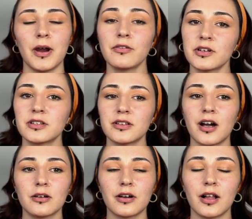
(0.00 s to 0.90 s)
background
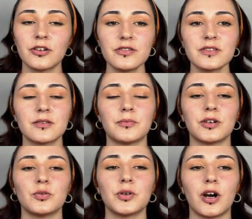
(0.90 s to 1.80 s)
colors,
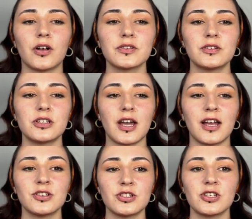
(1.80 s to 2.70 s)
but we also
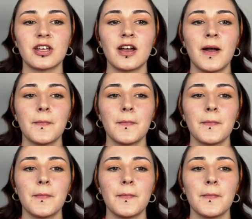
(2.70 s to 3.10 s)
changed